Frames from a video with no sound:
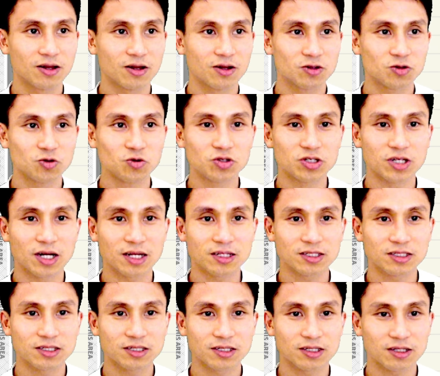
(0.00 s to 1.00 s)
to
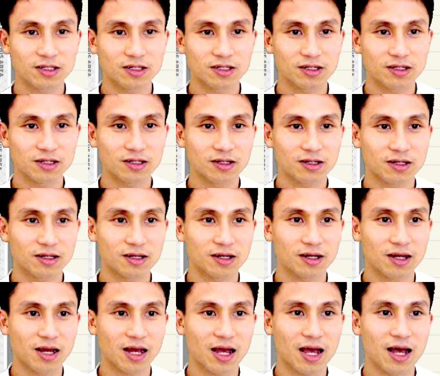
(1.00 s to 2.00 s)
just
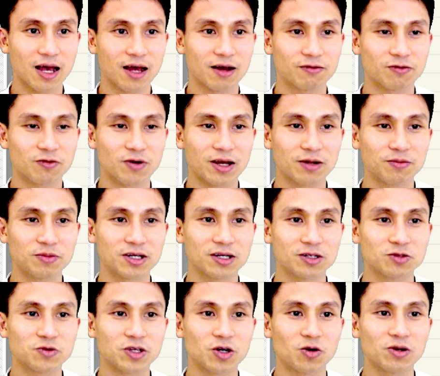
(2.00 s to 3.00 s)
a half, right? Because
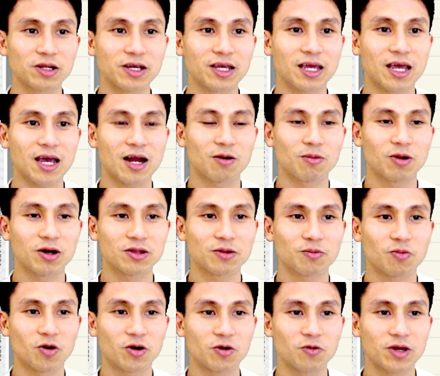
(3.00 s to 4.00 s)
we only care about the
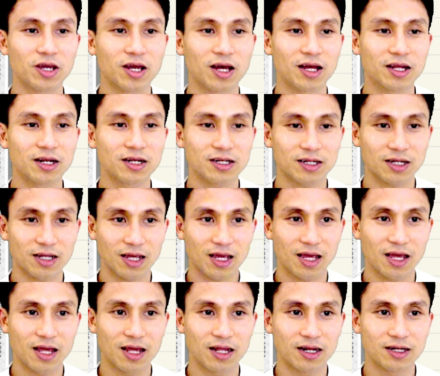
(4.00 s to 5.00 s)
point we cut,
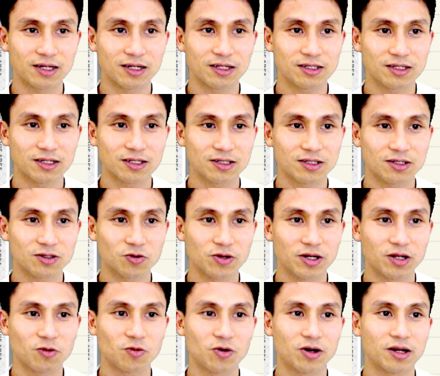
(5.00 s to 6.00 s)
and this is
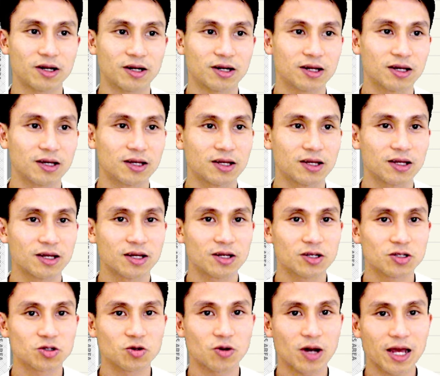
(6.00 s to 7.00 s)
21.
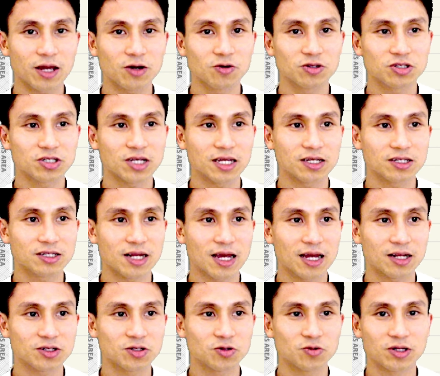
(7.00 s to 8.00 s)
So I could change
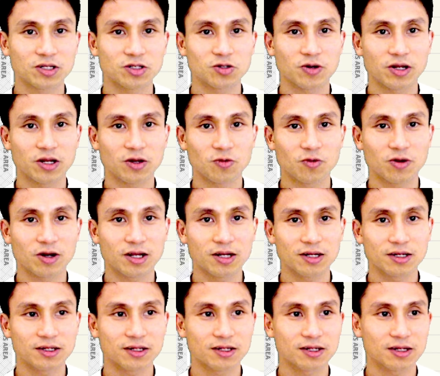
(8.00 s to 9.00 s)
that to a
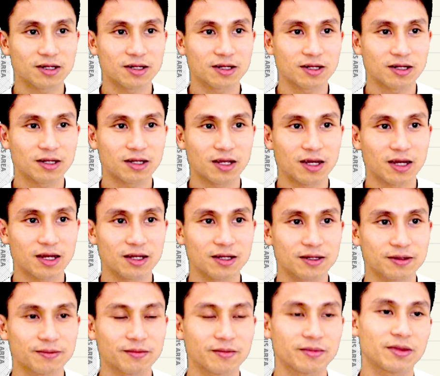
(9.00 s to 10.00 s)
21, yeah?
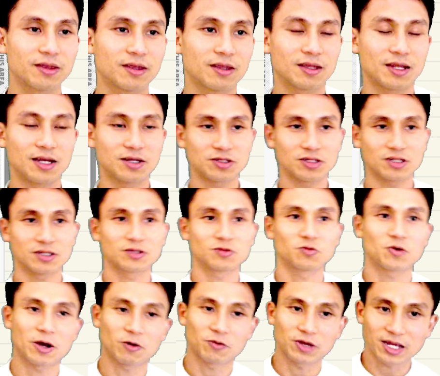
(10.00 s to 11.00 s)
That's just
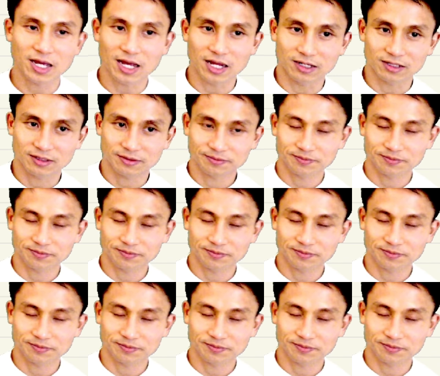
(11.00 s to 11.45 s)
where we cut.